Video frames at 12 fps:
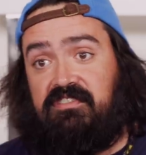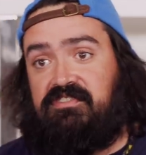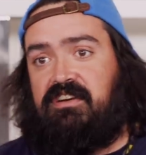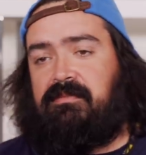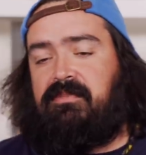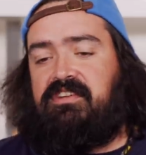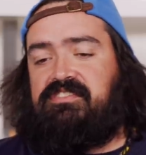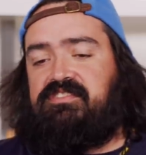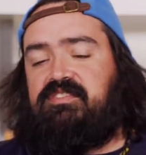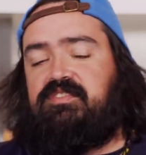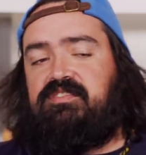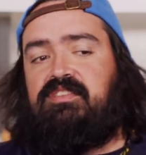larger
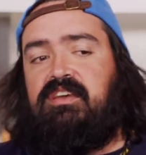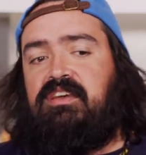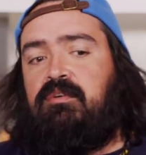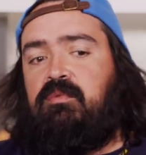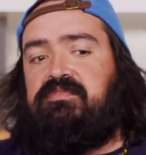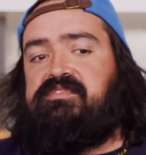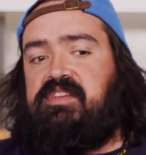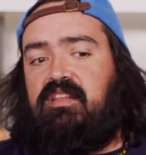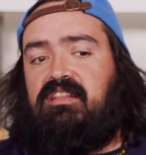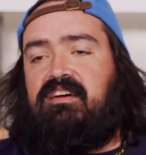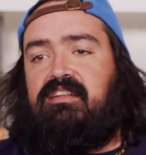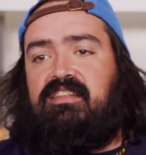operations, because we've seen a
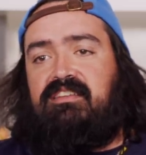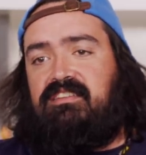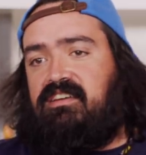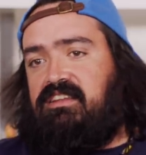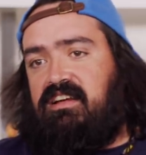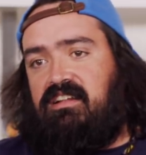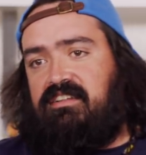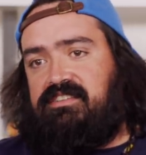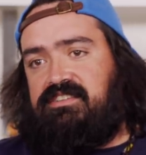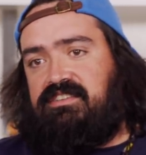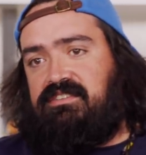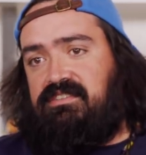lot of that
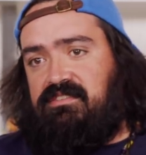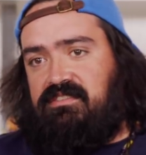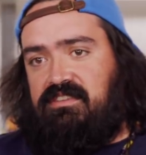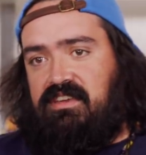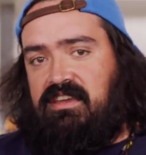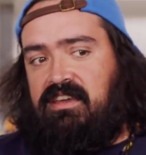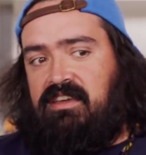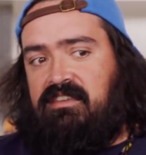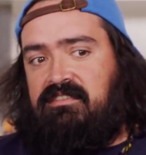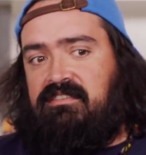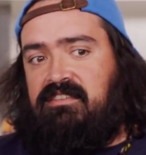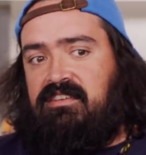technology,
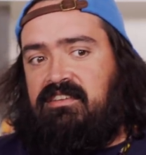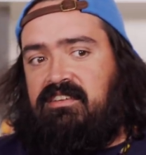and